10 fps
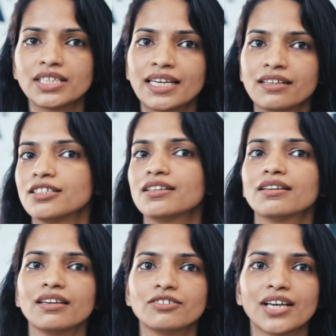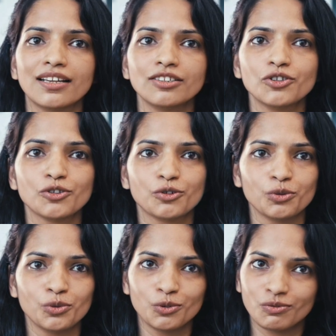addressing a key challenge
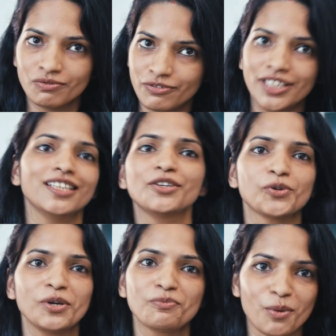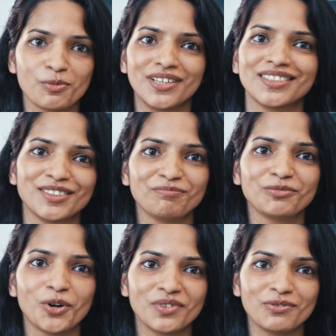to feed the growing population
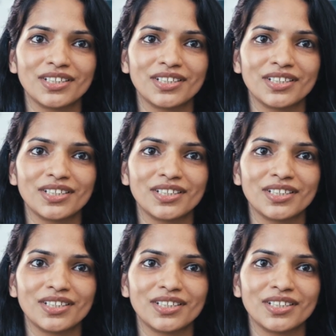of the